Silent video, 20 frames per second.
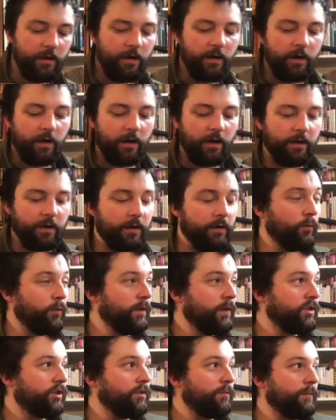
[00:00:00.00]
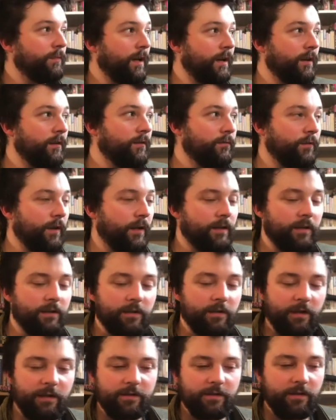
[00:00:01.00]
on it, which you may
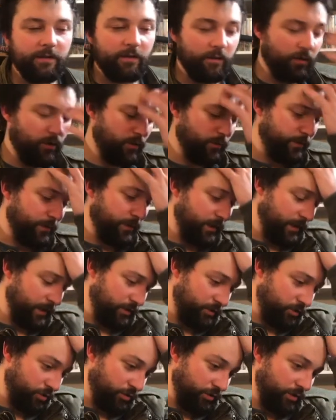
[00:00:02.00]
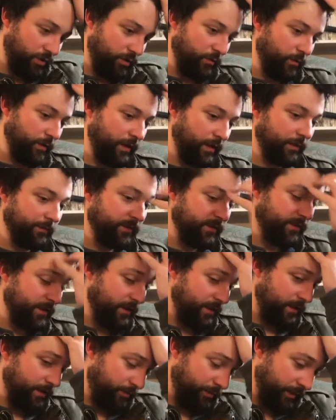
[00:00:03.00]
recognize in our opening intro when I'm
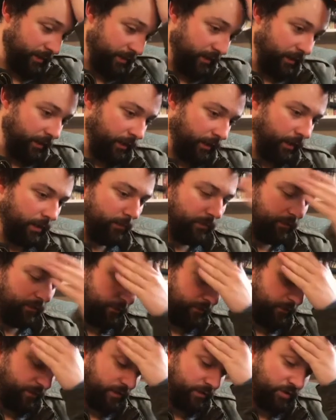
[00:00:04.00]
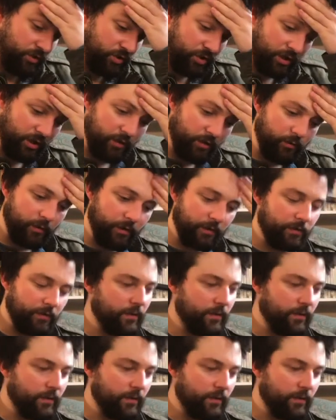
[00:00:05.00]
sitting playing a game of Fidchel with